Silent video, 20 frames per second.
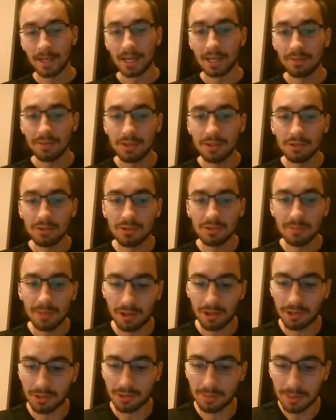And if you do some
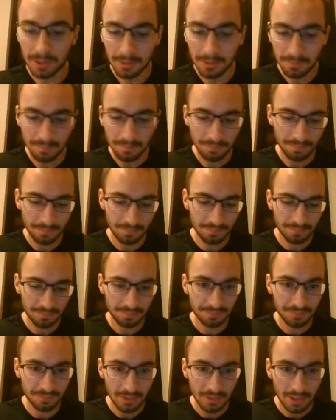algebra,
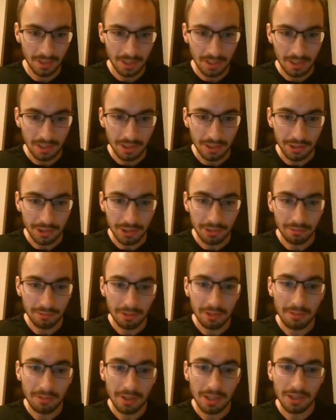you can
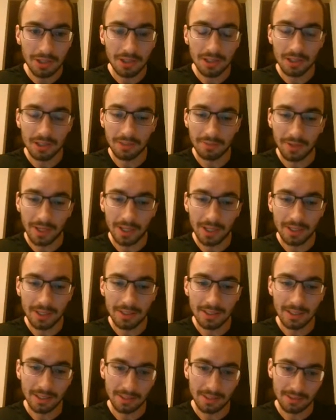rearrange it and divide
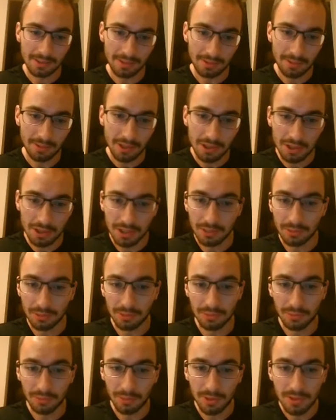to get acceleration
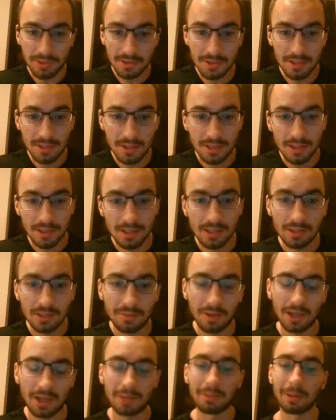equals force
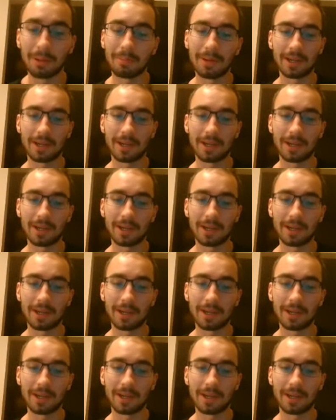divided by